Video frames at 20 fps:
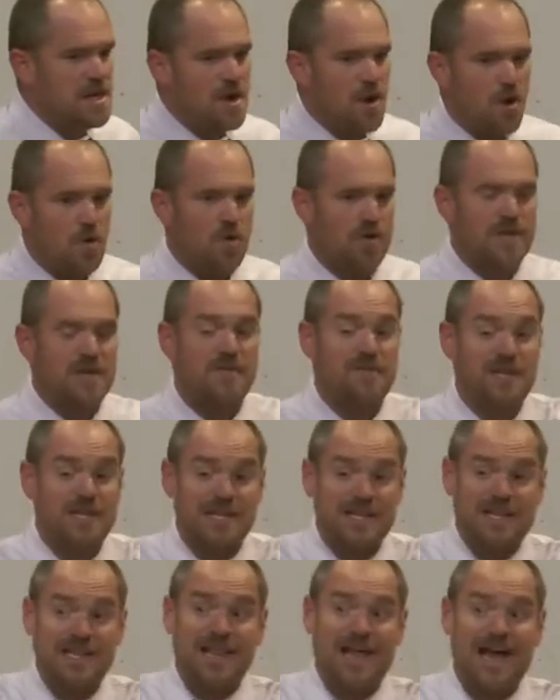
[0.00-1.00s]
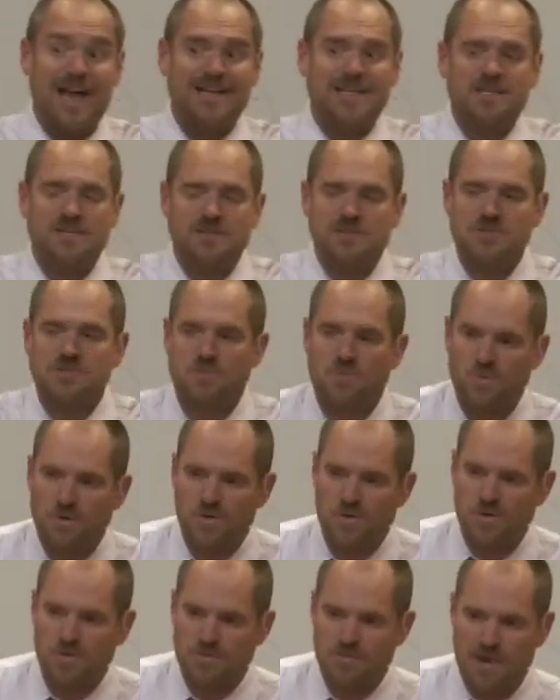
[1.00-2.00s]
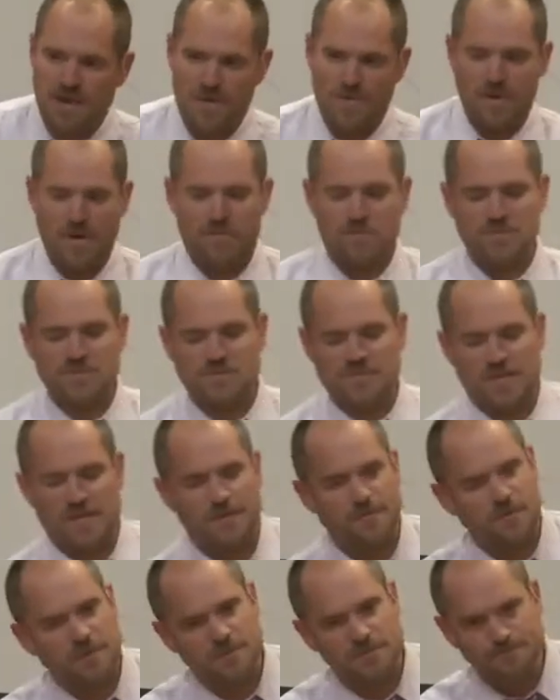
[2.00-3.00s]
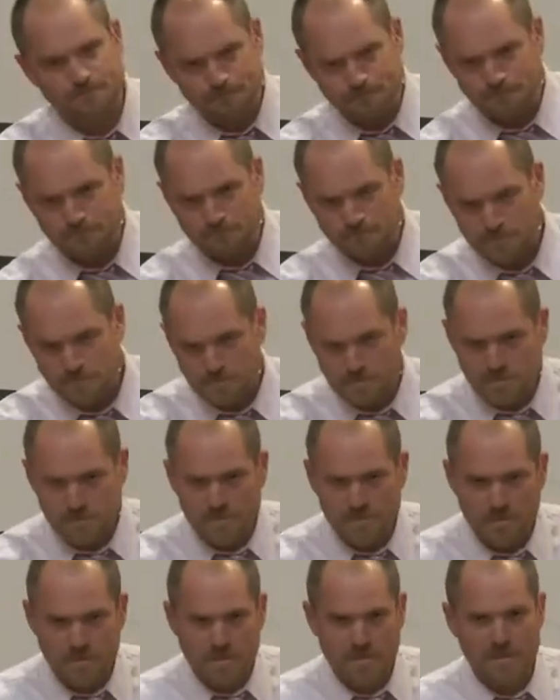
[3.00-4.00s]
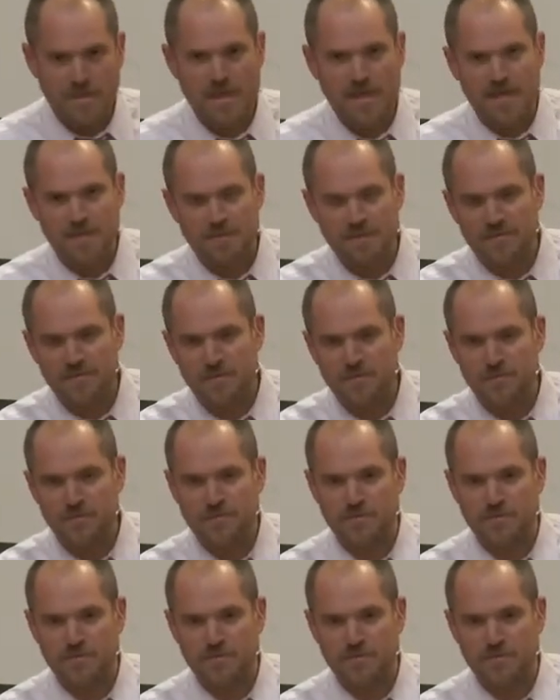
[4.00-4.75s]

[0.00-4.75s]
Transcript: or giving light in this world might represent? Well, yeah, let me give you a few